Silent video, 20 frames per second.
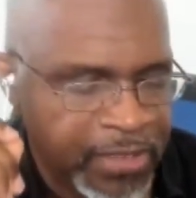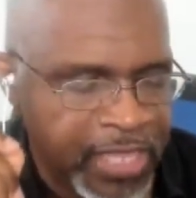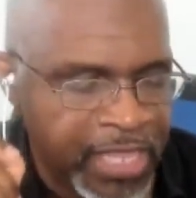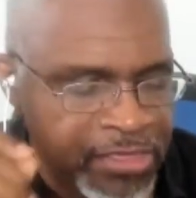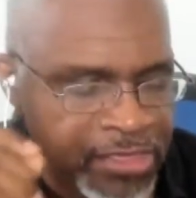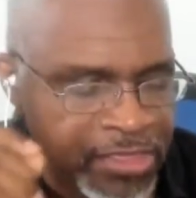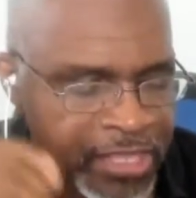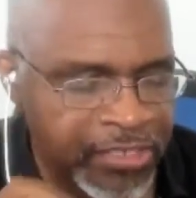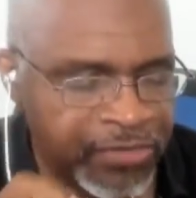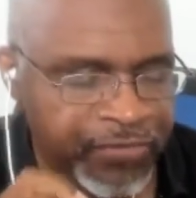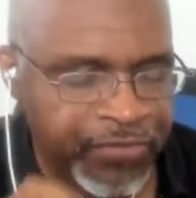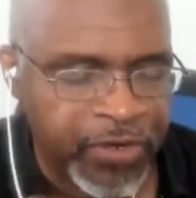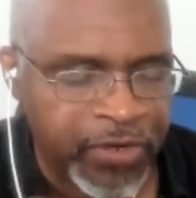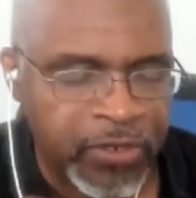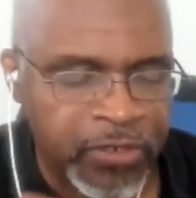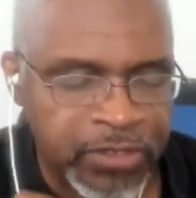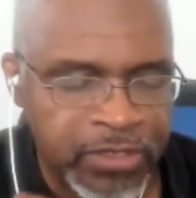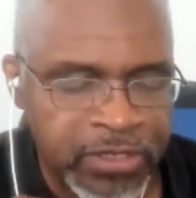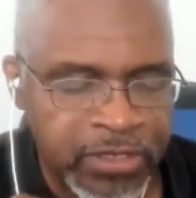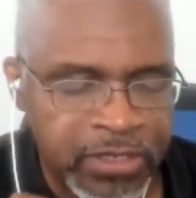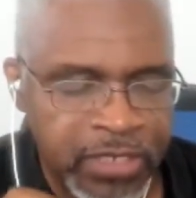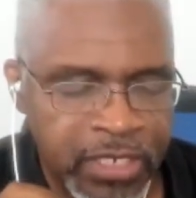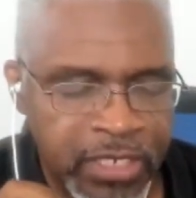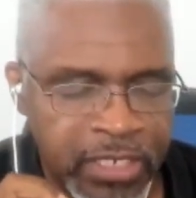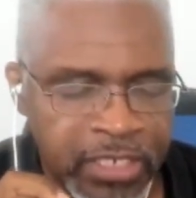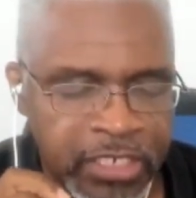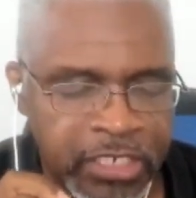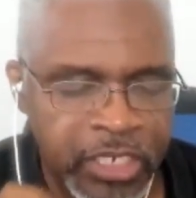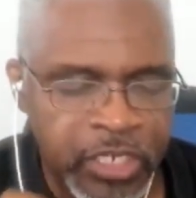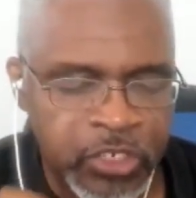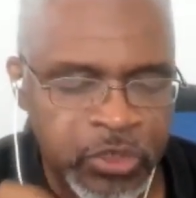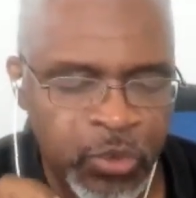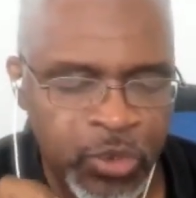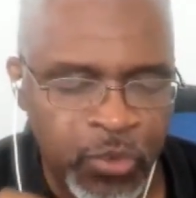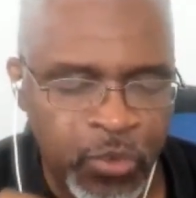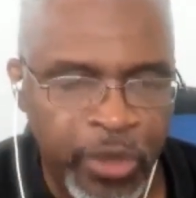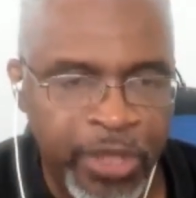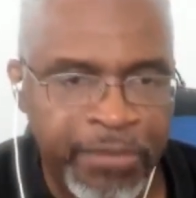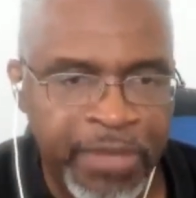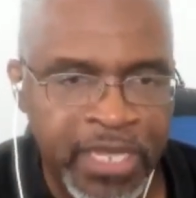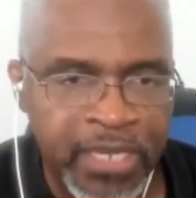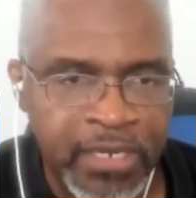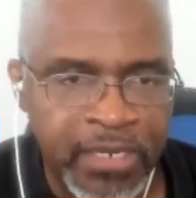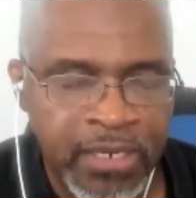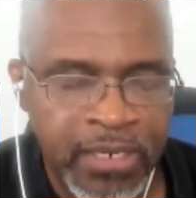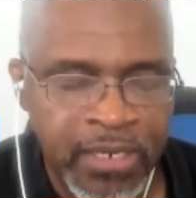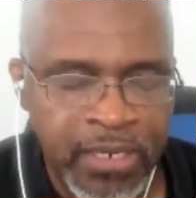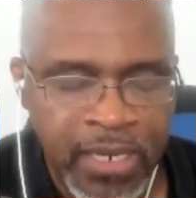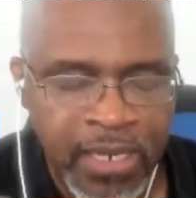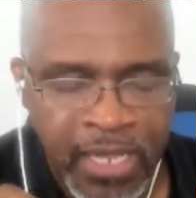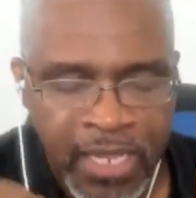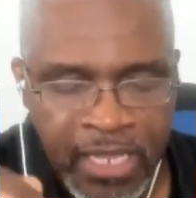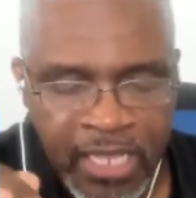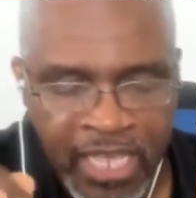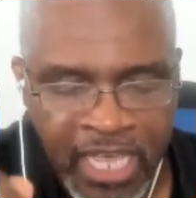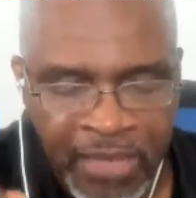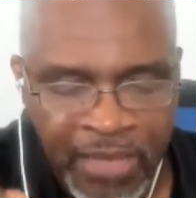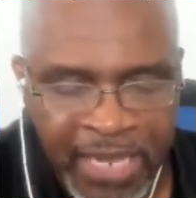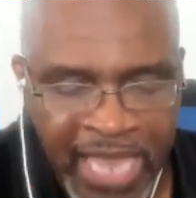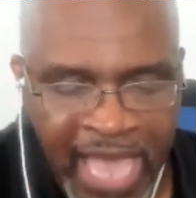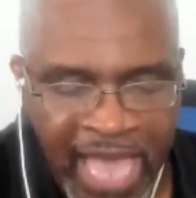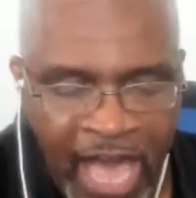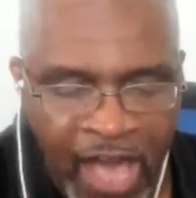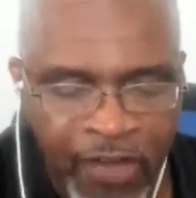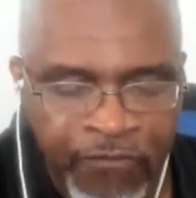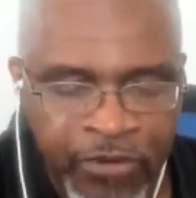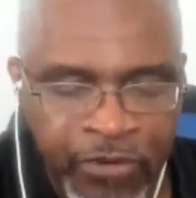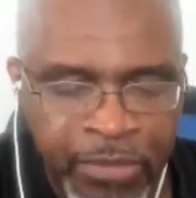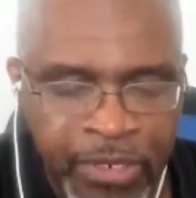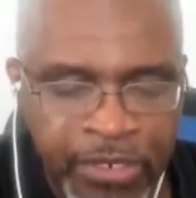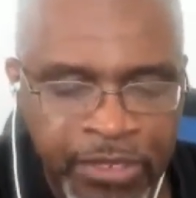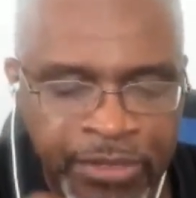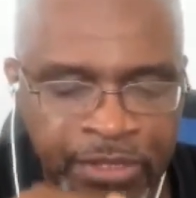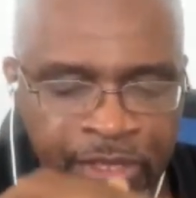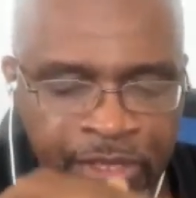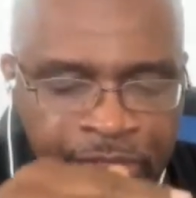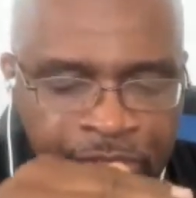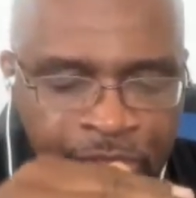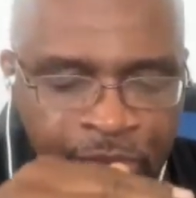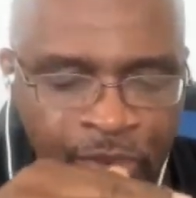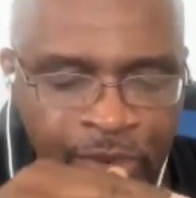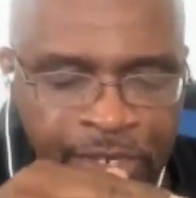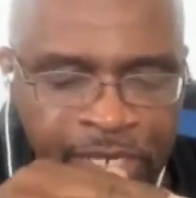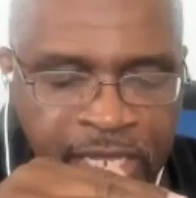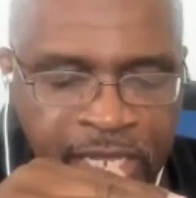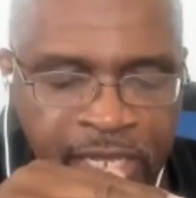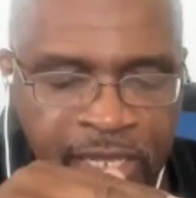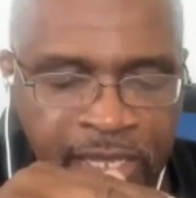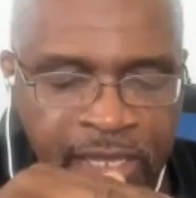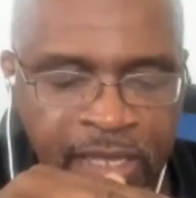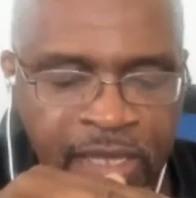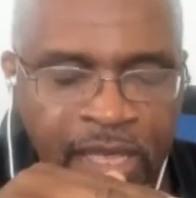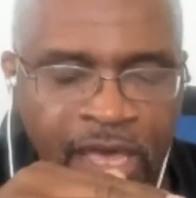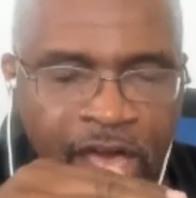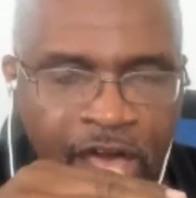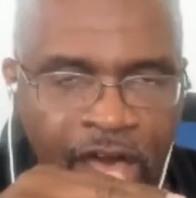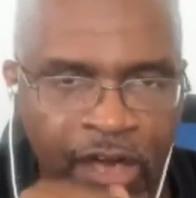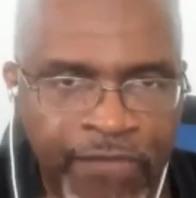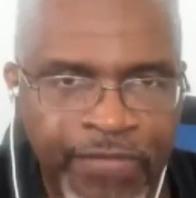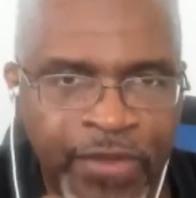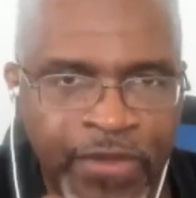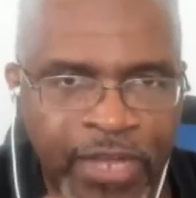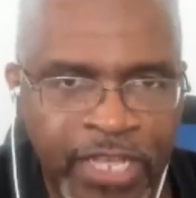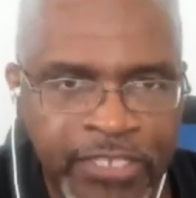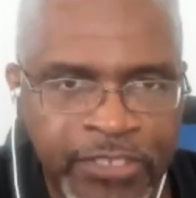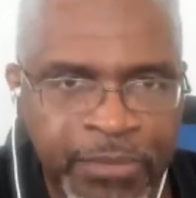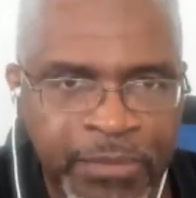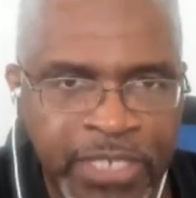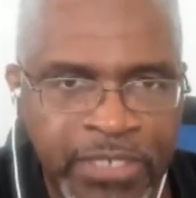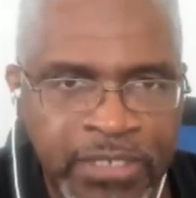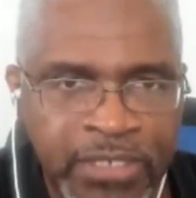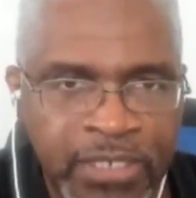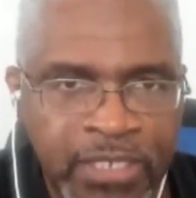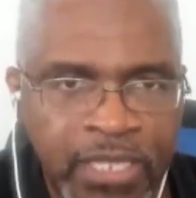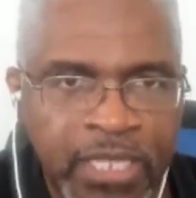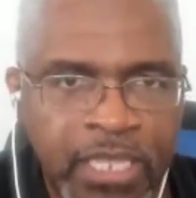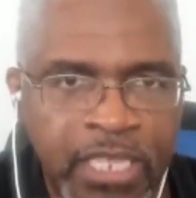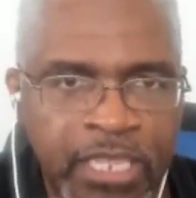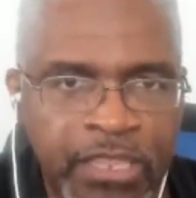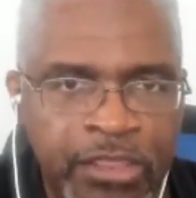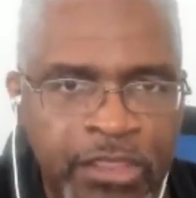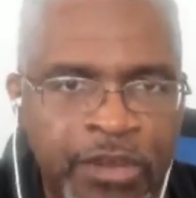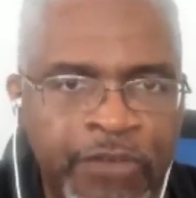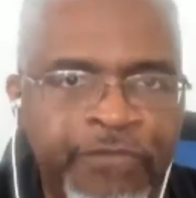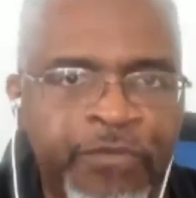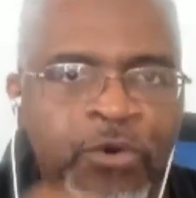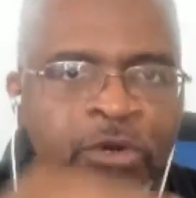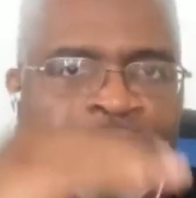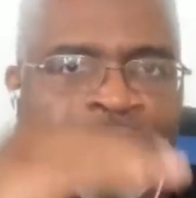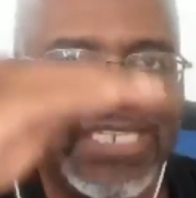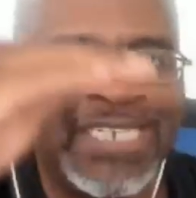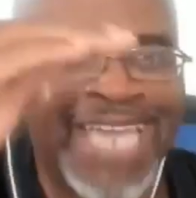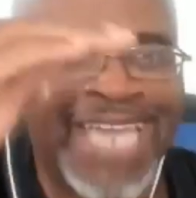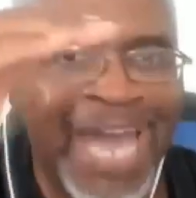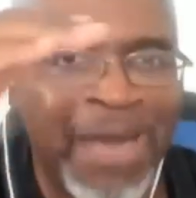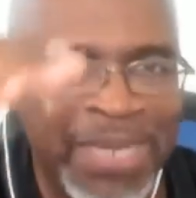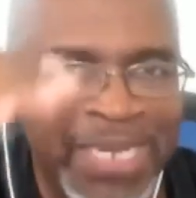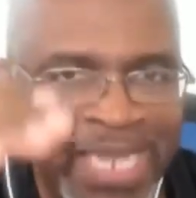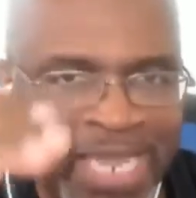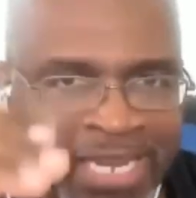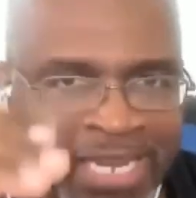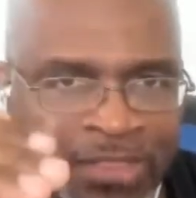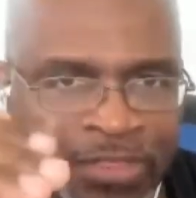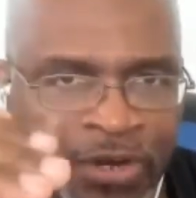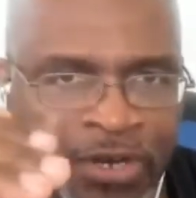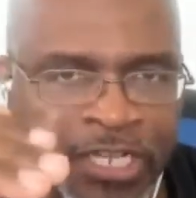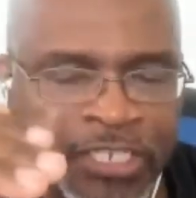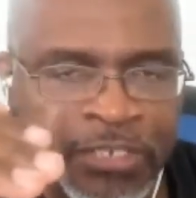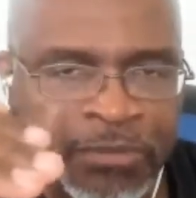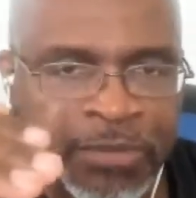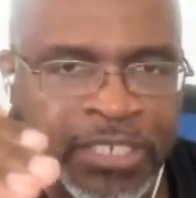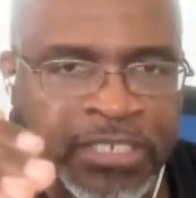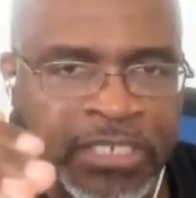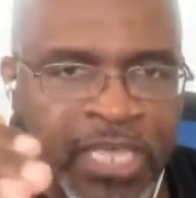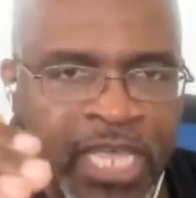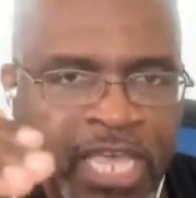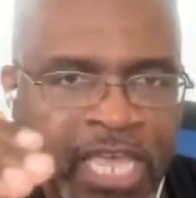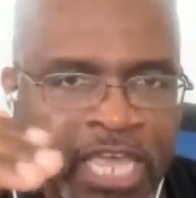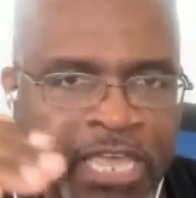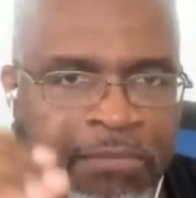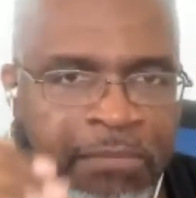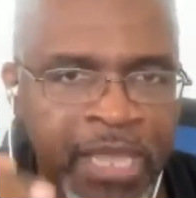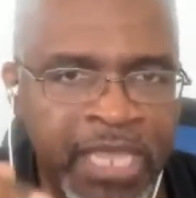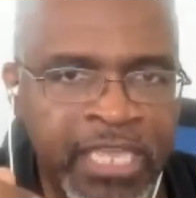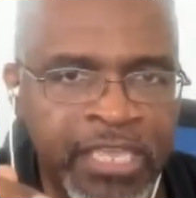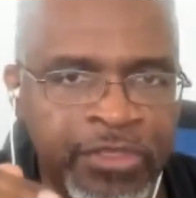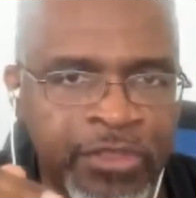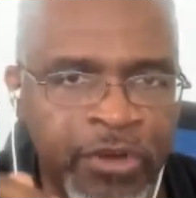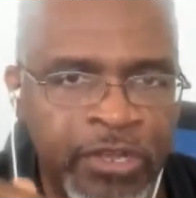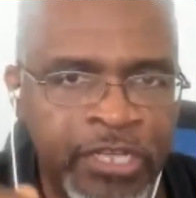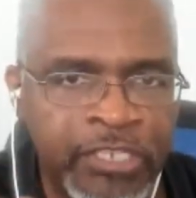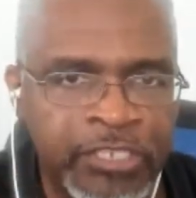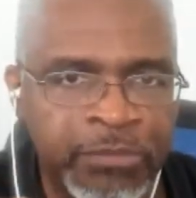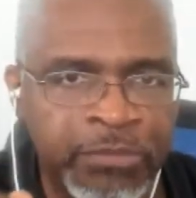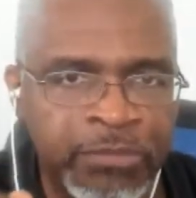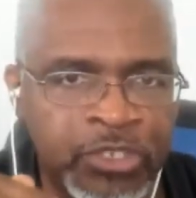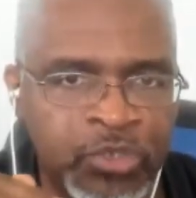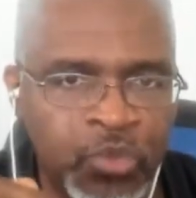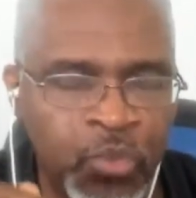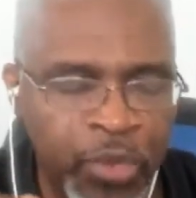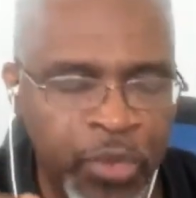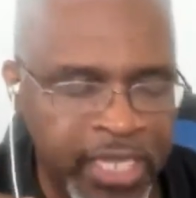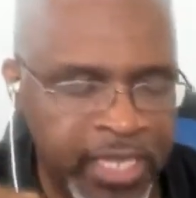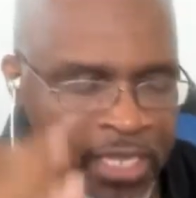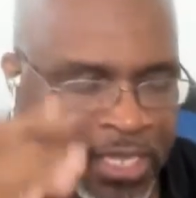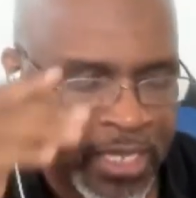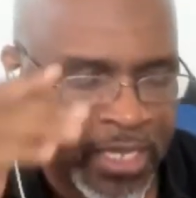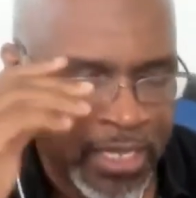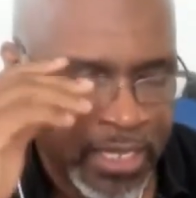that this verse deals with women coming out from under the authority of their husbands and therefore dominating their husbands and making their husbands weak.